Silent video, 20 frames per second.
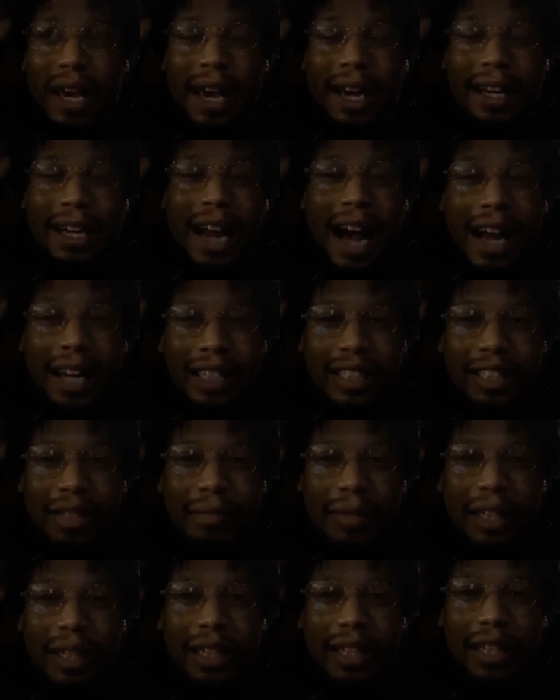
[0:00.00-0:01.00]

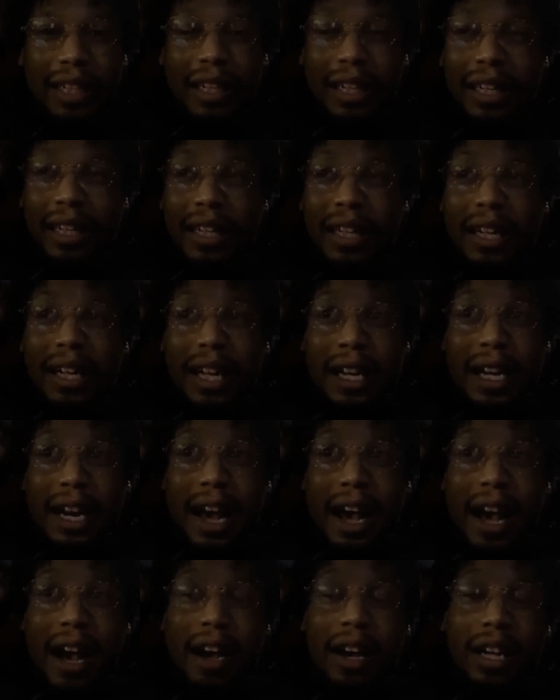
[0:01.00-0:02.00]
acknowledgement.
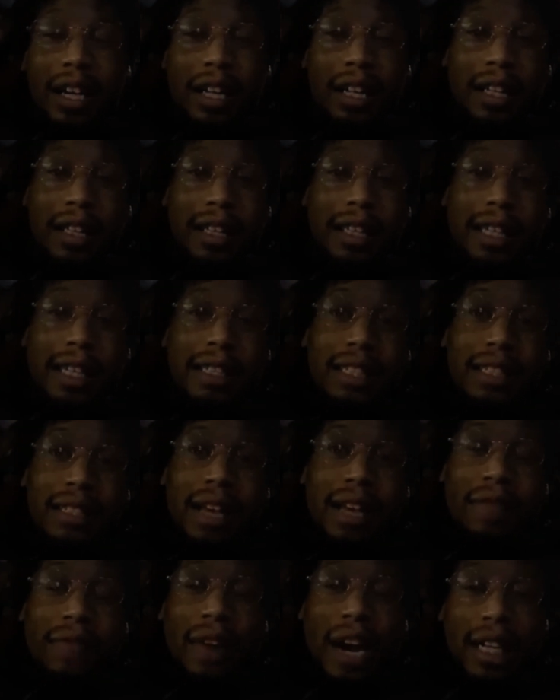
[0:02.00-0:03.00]
Now, this is
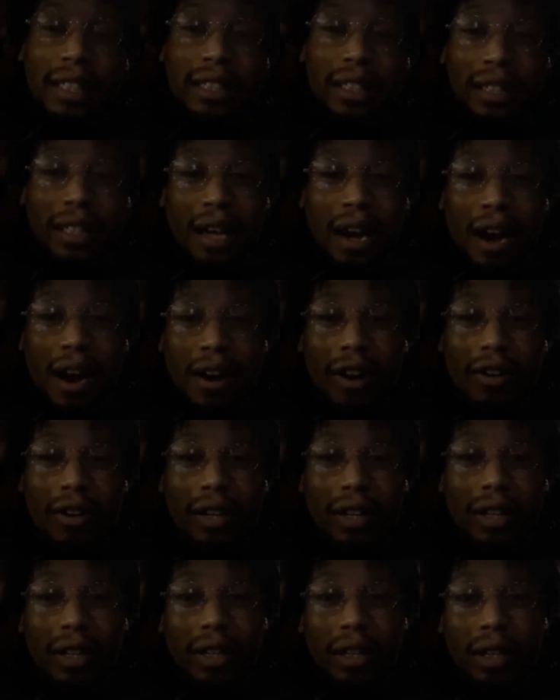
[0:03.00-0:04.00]
advice to y'all.
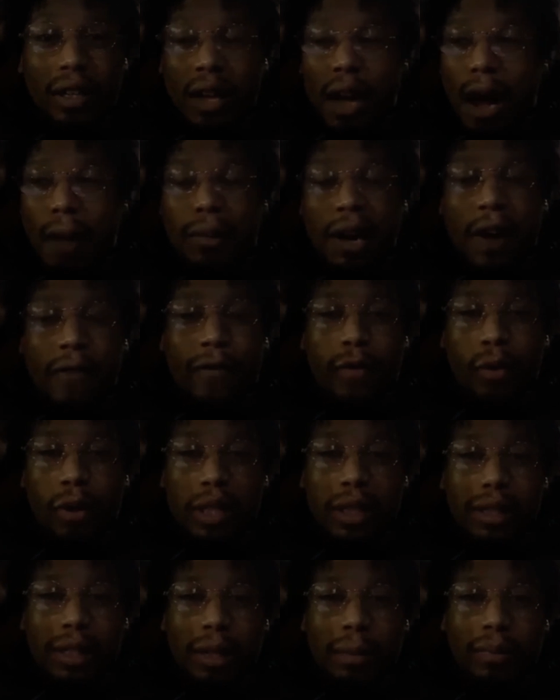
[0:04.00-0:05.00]
I'm not
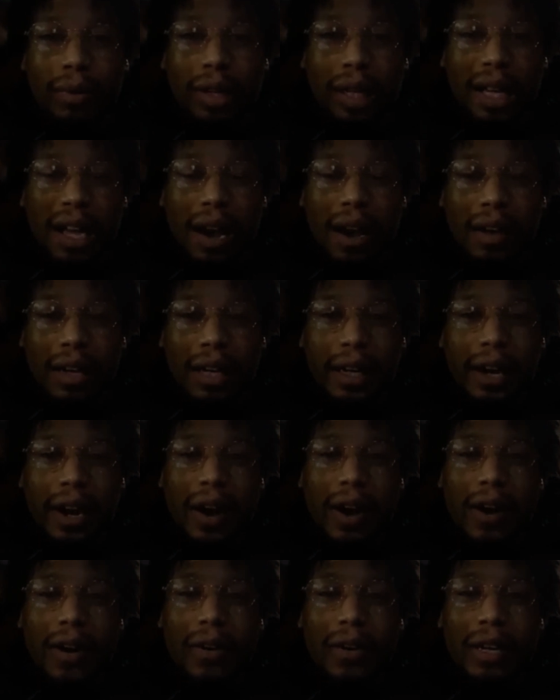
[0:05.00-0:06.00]
forcing upon y'all at
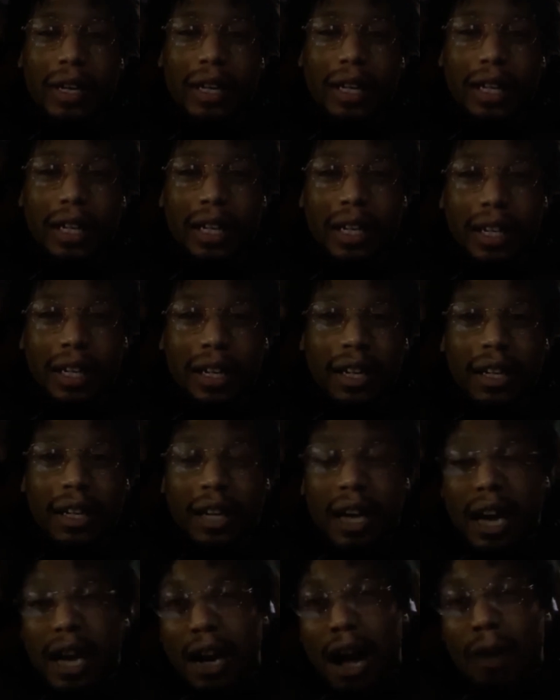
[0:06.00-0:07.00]
all.
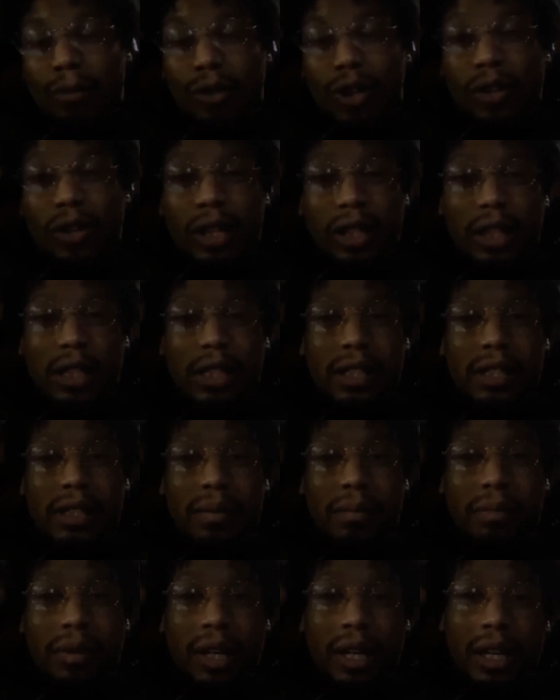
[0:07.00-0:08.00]
I'm doing this
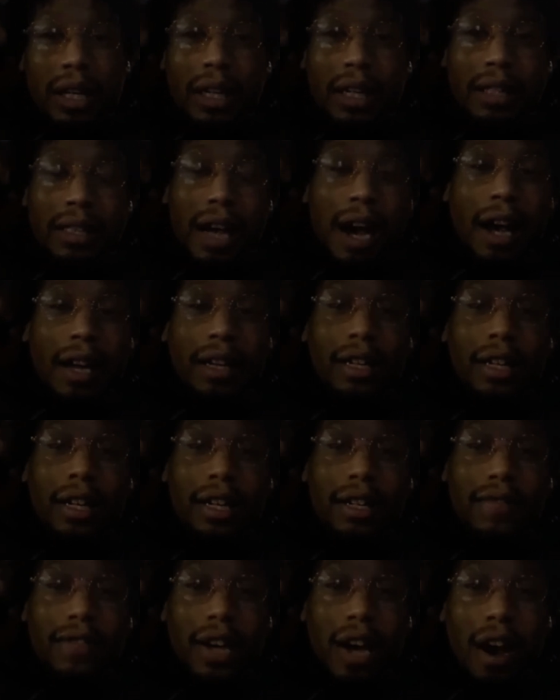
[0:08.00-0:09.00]
because I
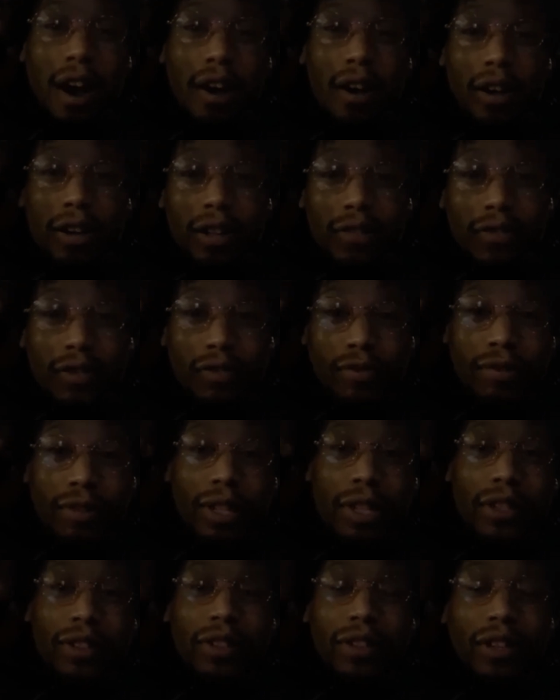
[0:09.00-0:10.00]
love y'all, for
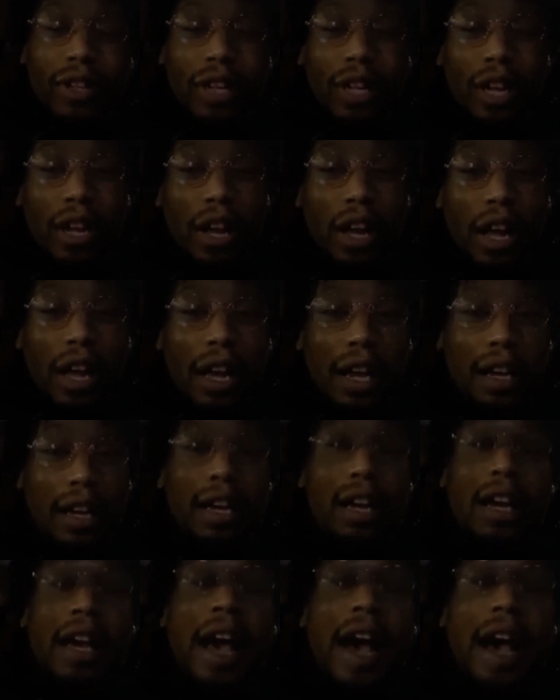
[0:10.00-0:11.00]
real.
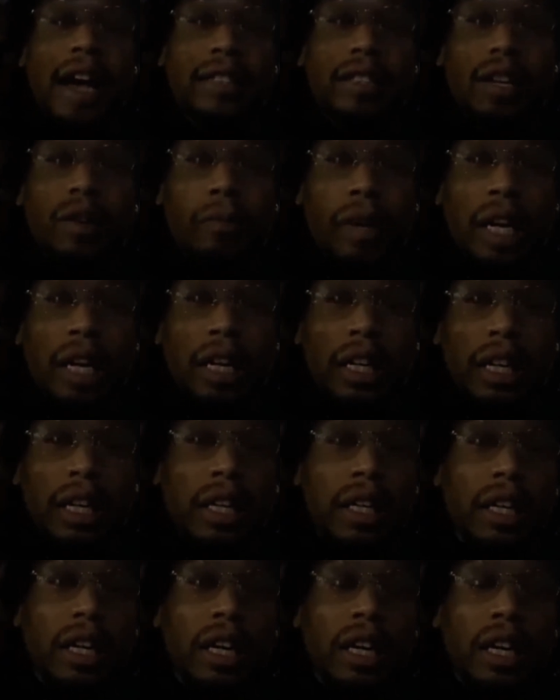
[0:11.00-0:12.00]
It has to be a
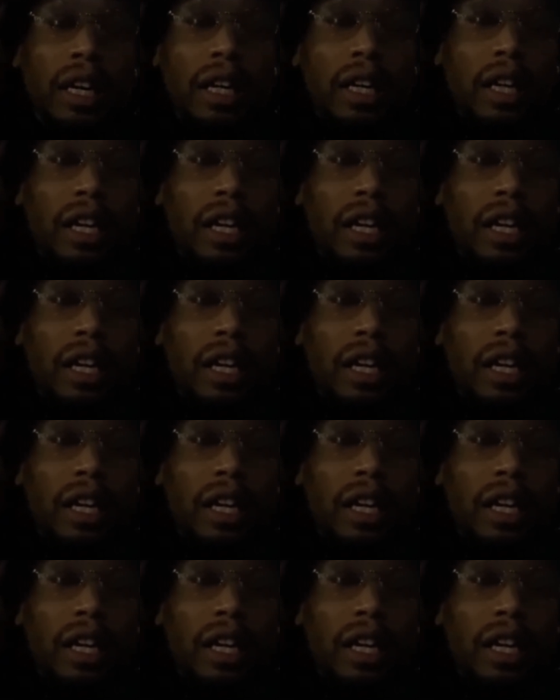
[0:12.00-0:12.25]
leader